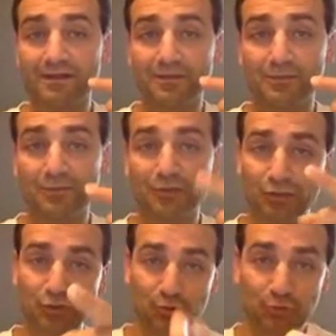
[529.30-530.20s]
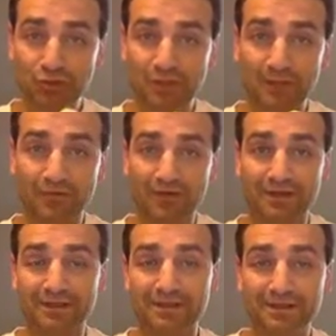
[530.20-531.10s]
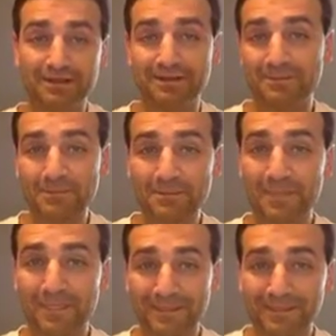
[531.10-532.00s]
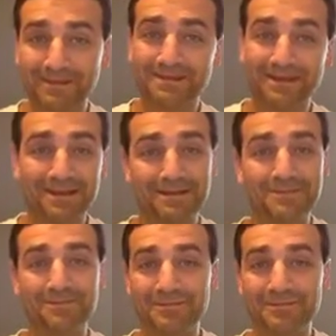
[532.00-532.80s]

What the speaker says: but a U-shaped valley. Get it?